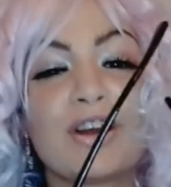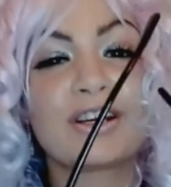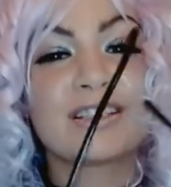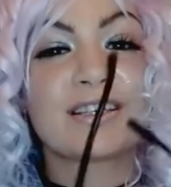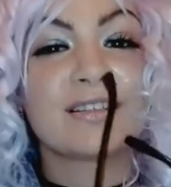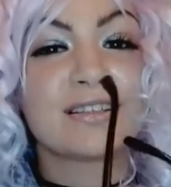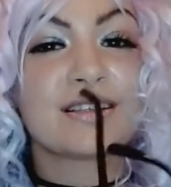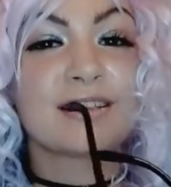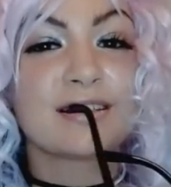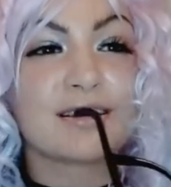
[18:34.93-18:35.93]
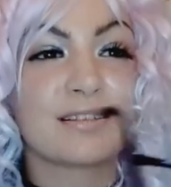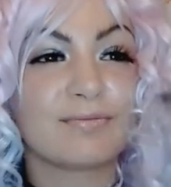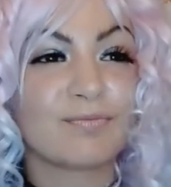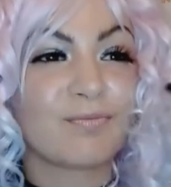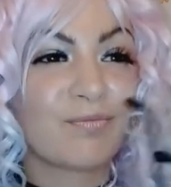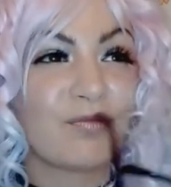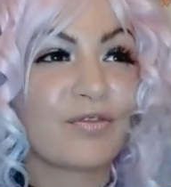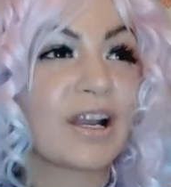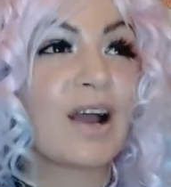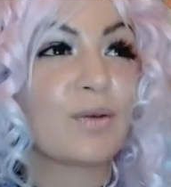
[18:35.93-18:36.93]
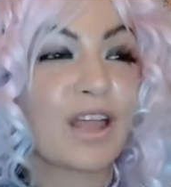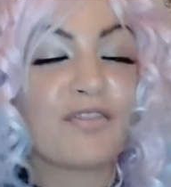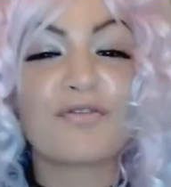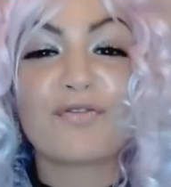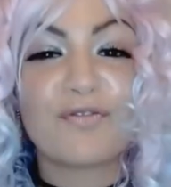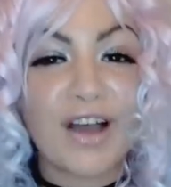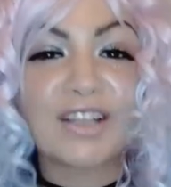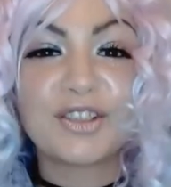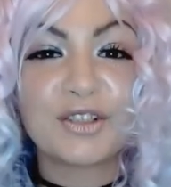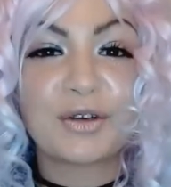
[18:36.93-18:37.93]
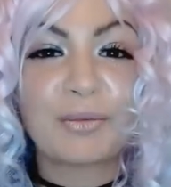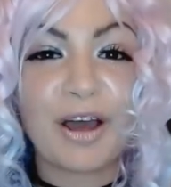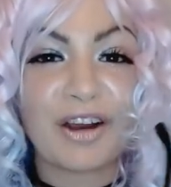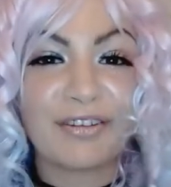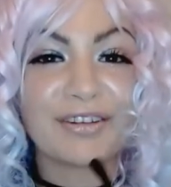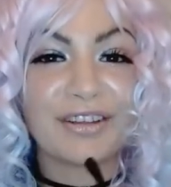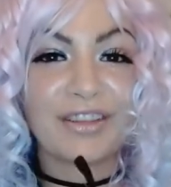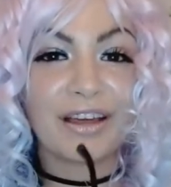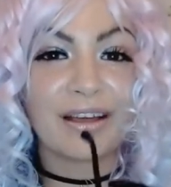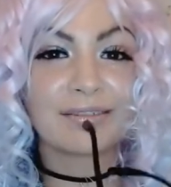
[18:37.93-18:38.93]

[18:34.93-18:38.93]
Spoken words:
our existences and figure out what the fuck to do about everything.